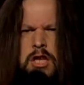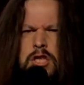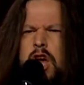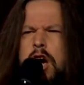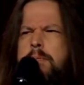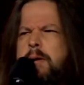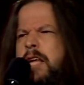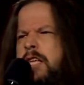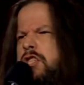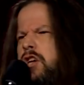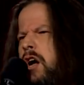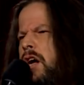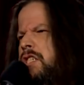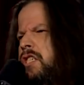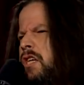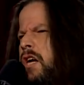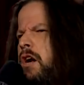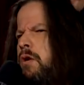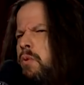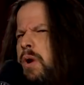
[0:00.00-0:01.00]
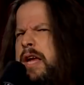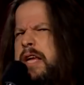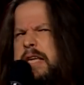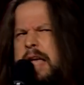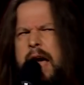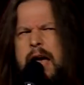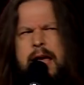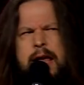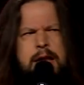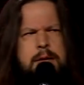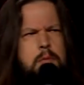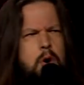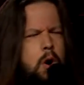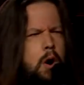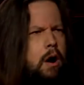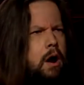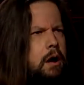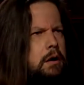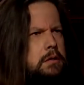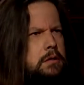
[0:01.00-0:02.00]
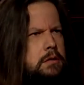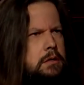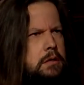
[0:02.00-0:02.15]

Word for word: Nobody talks to their weed guy anymore